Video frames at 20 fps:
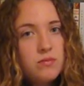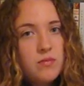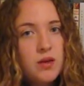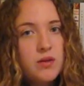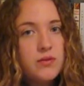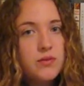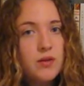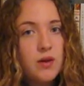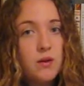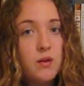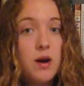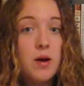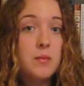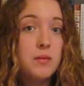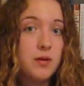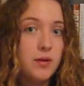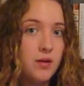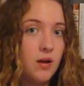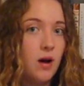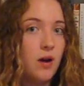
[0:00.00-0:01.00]
So I'm
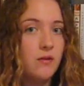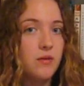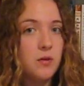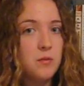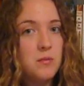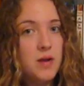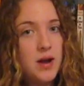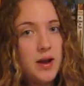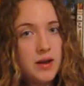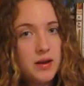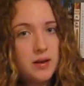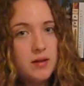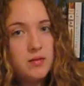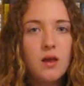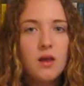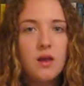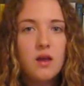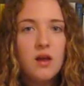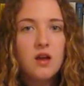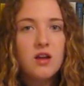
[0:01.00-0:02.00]
going to offer mine.
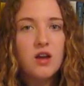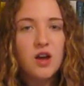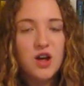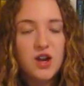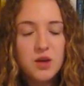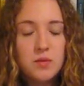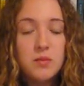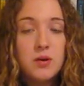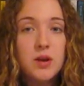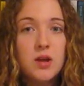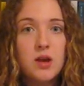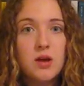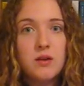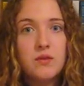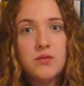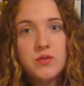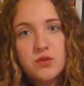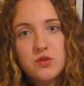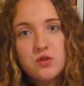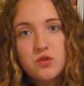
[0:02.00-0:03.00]
Cutting money out
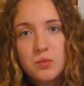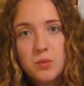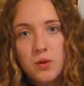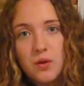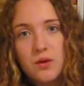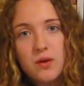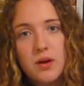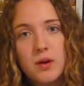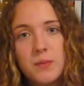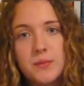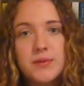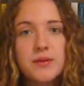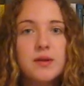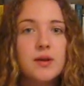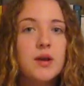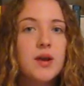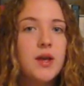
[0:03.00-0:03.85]
of social programs